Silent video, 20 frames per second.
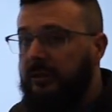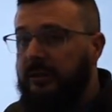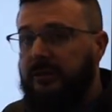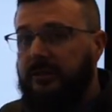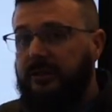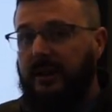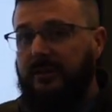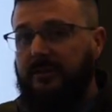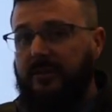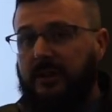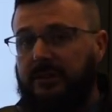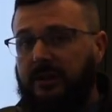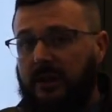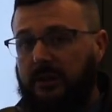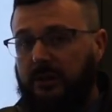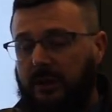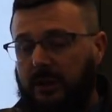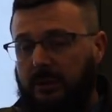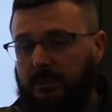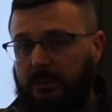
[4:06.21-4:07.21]
to save this
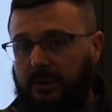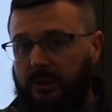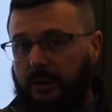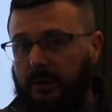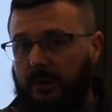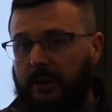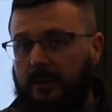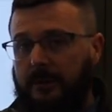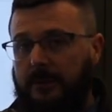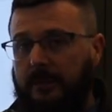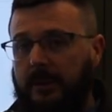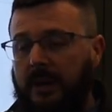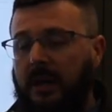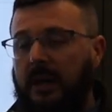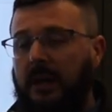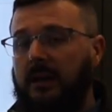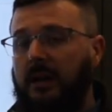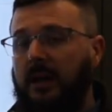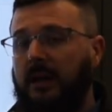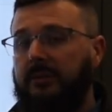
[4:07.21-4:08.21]
on your computer.
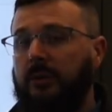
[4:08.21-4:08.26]
Now,